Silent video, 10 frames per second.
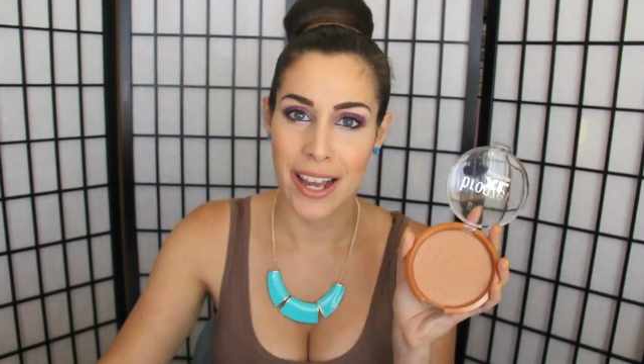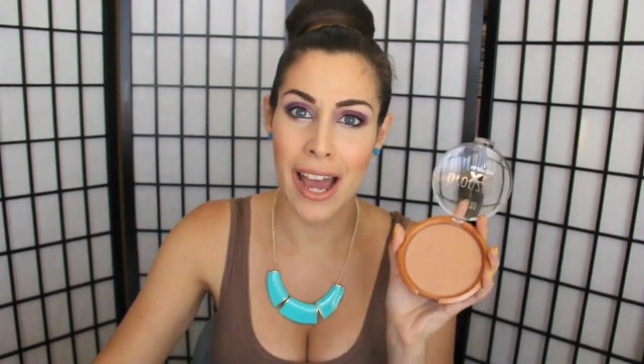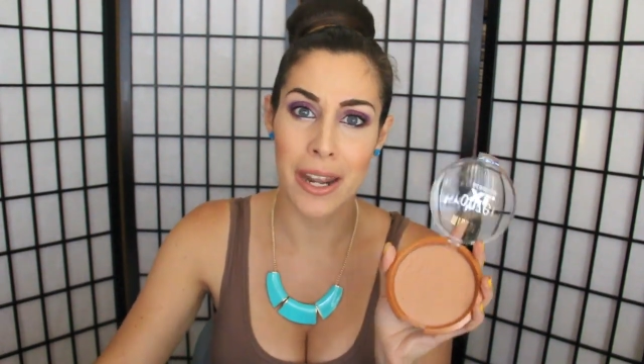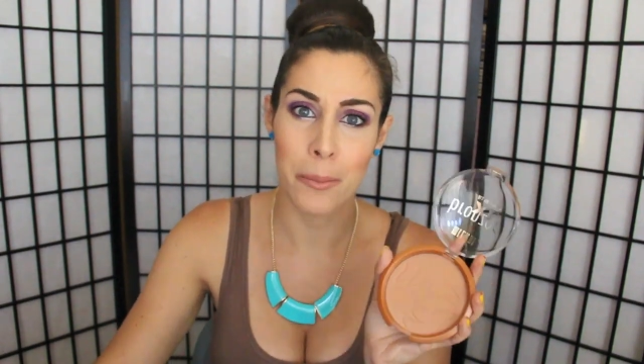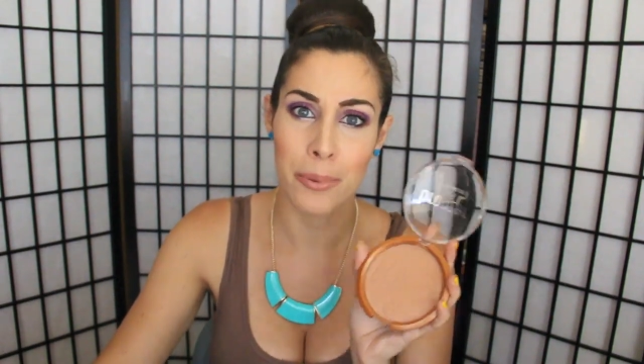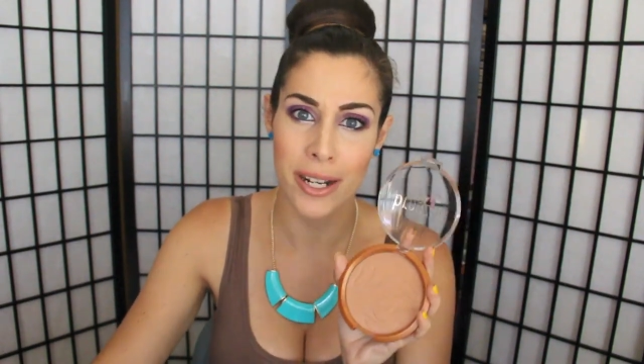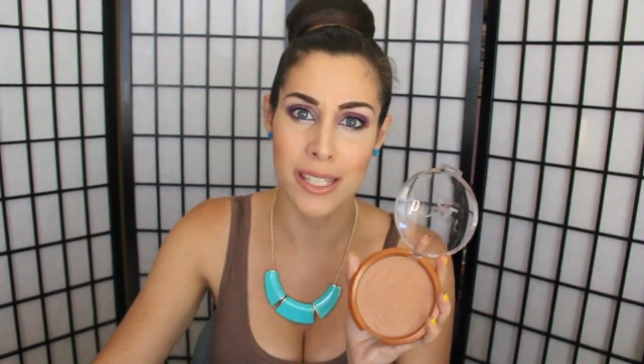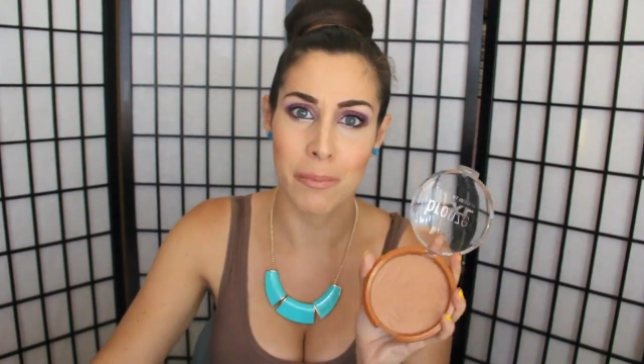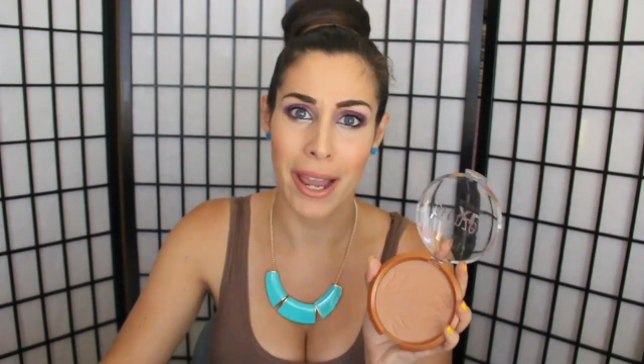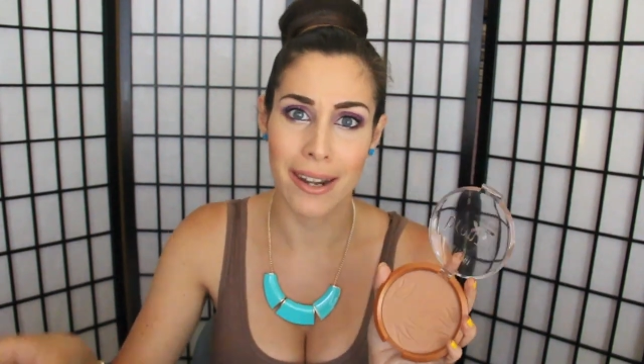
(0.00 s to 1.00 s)
kind of
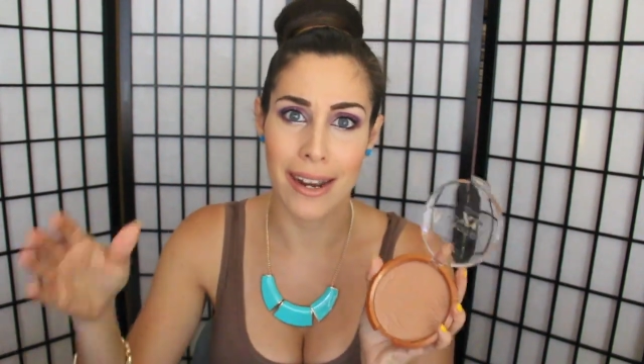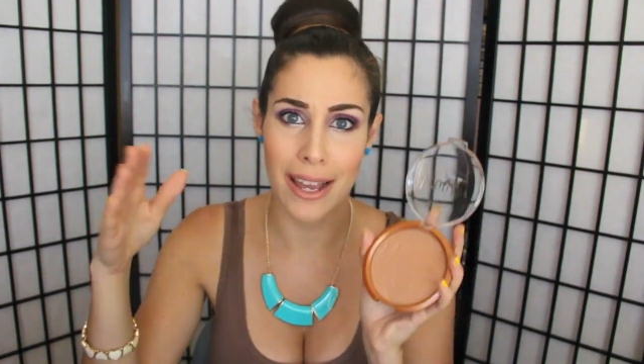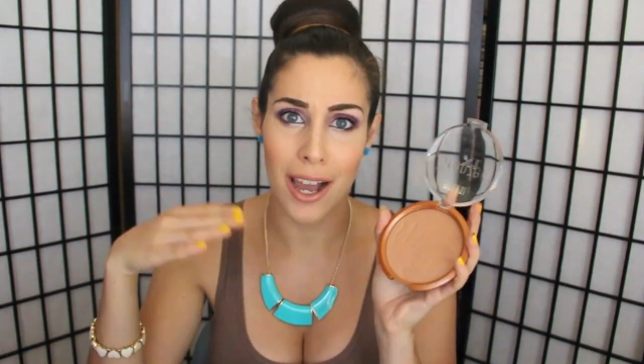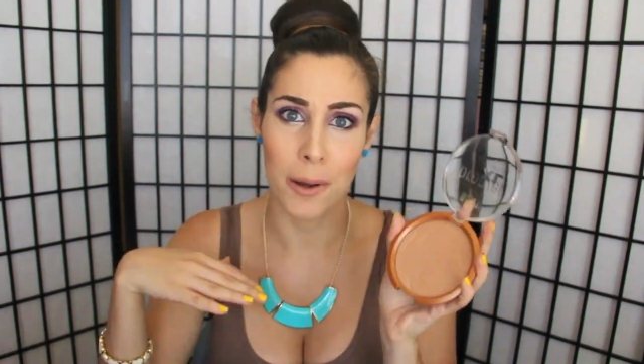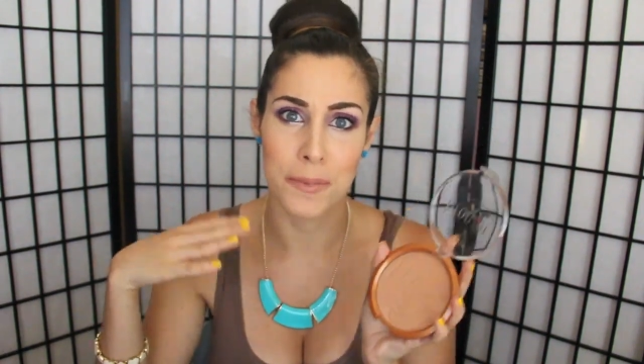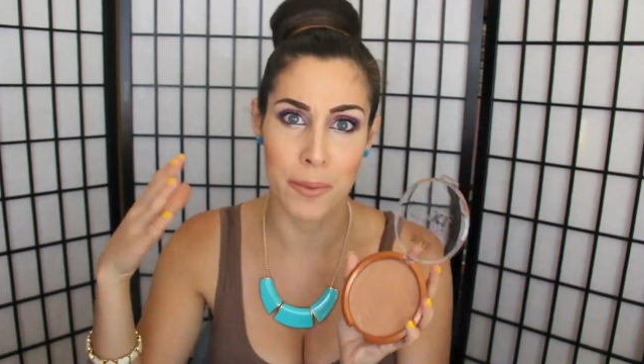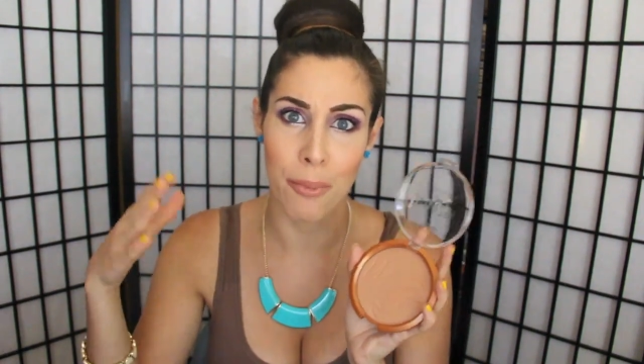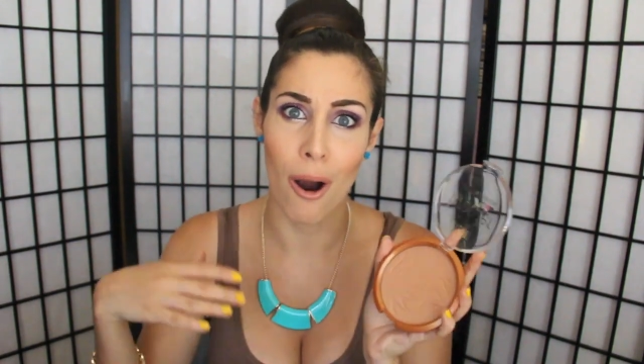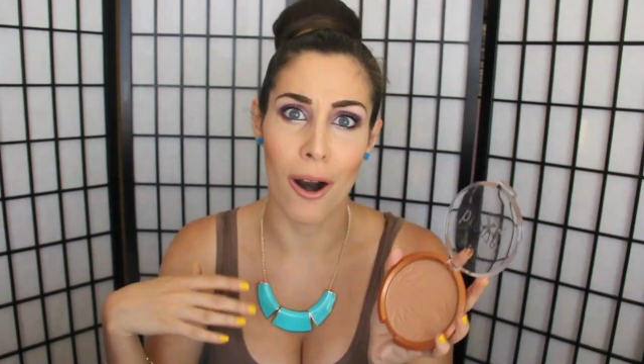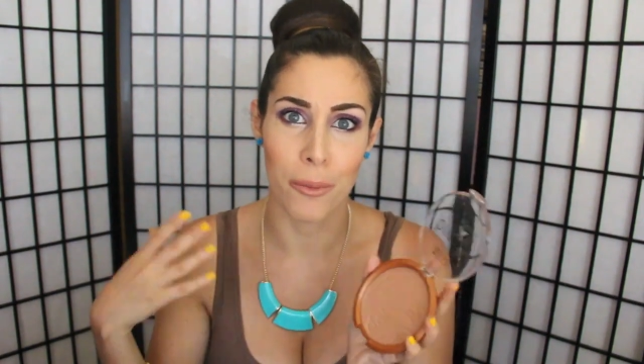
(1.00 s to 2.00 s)
brings my neck up to
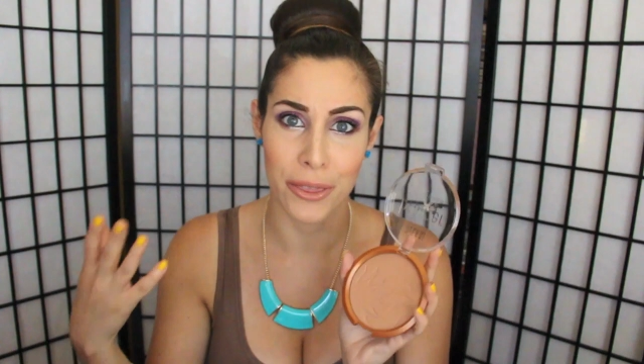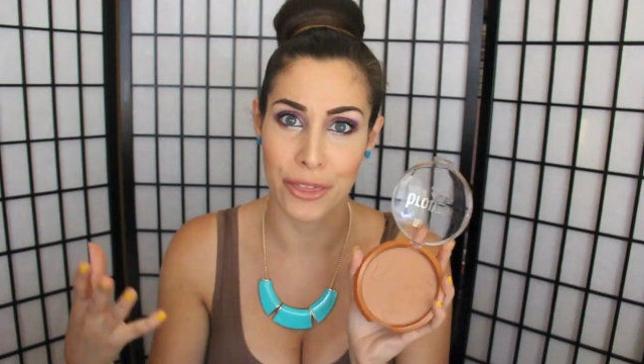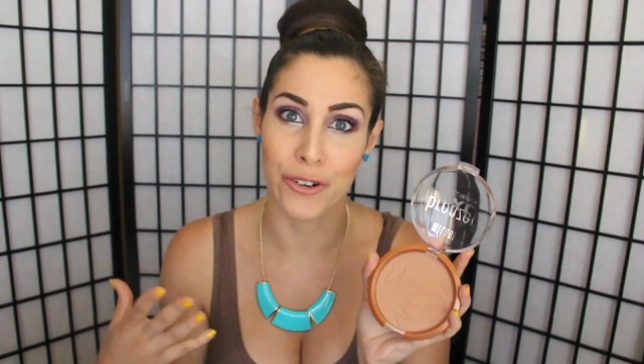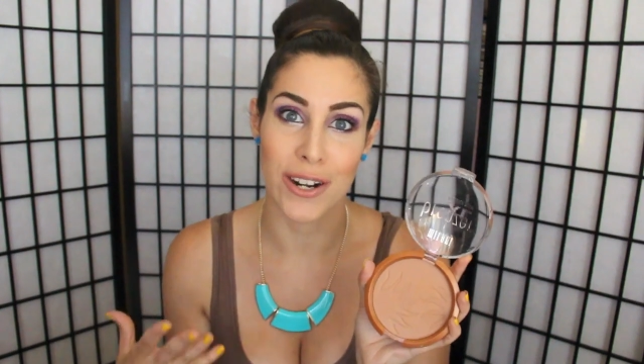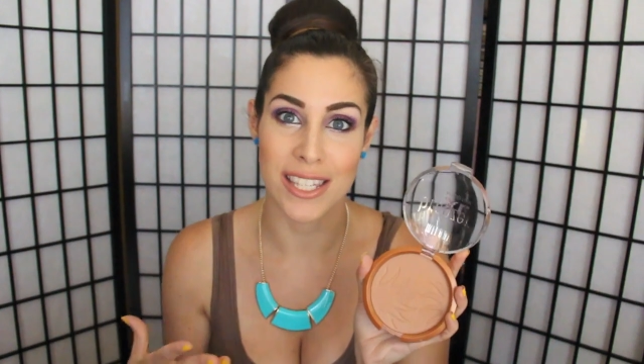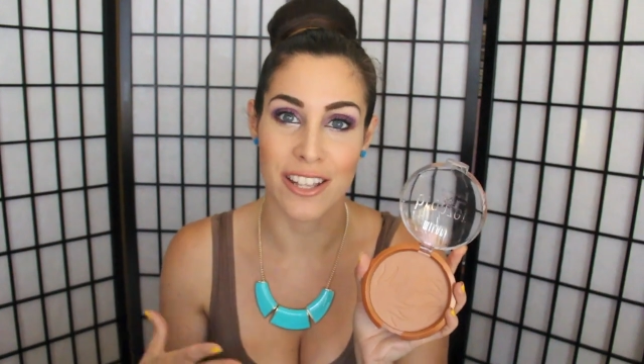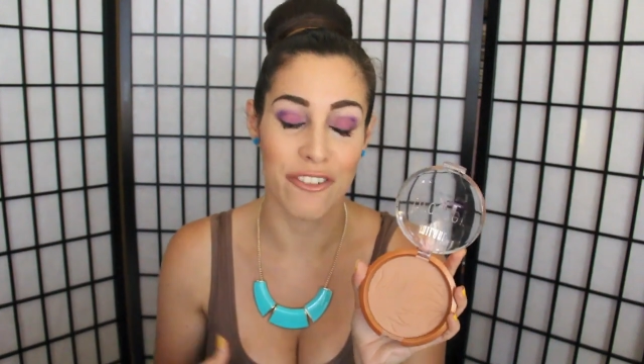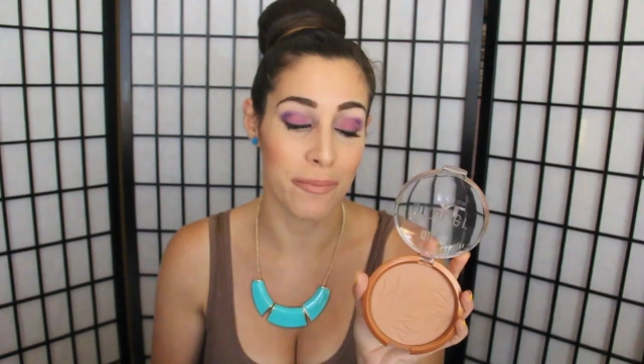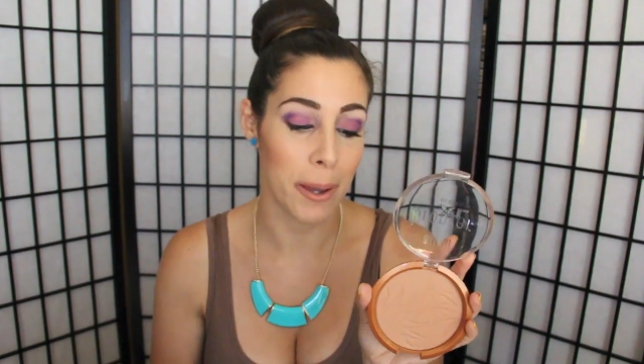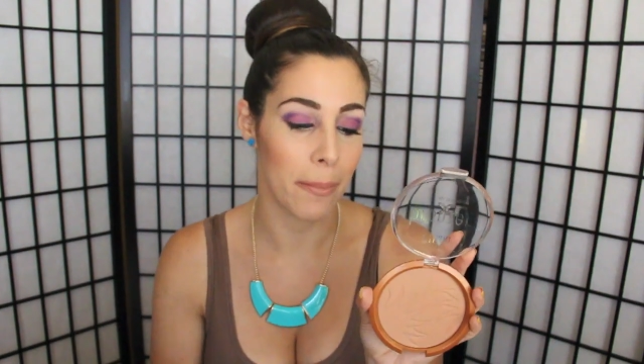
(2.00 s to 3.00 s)
par with the rest
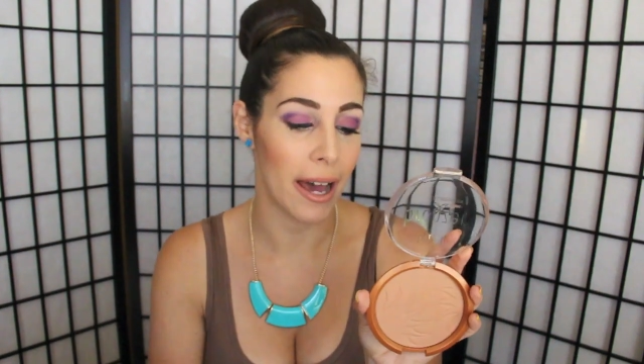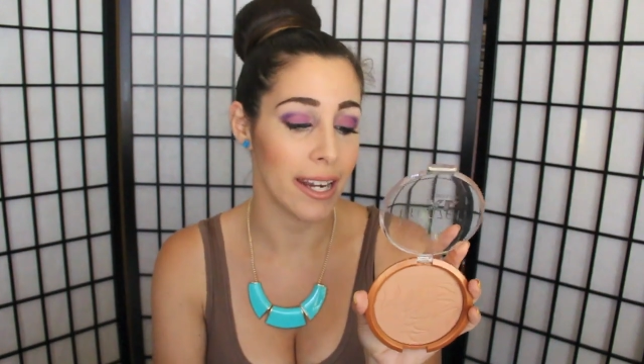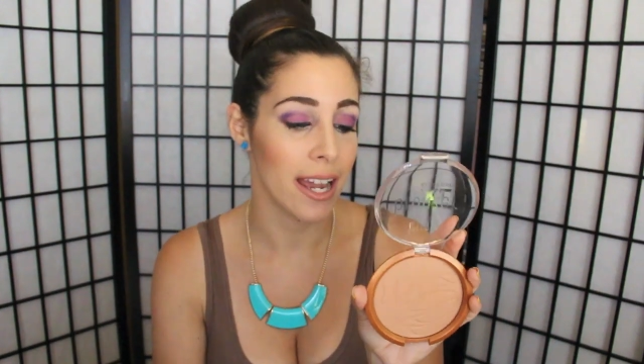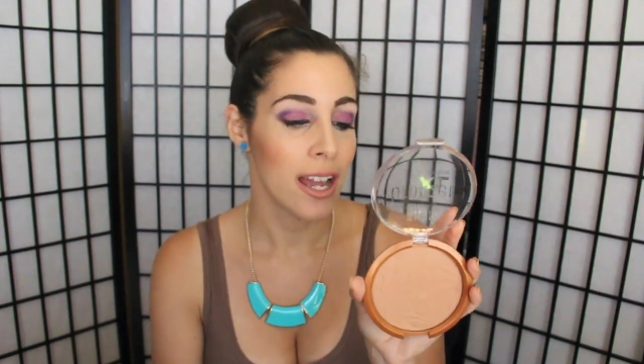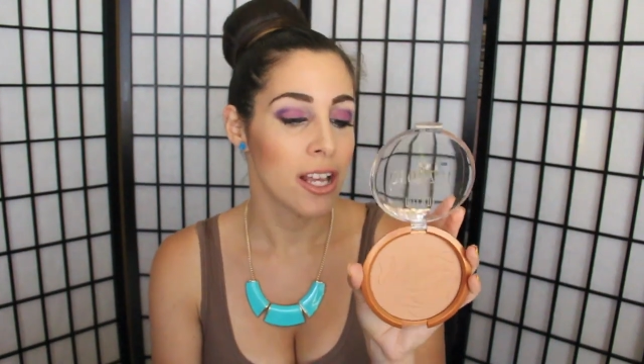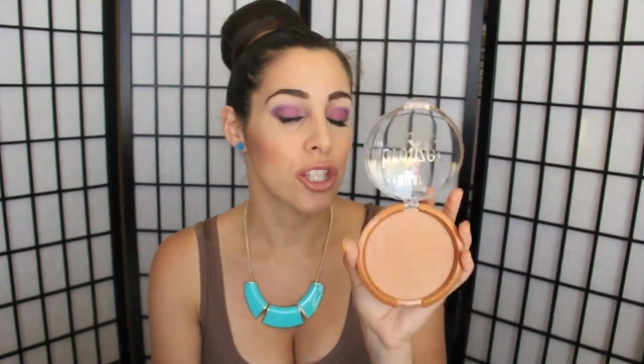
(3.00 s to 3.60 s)
of my body.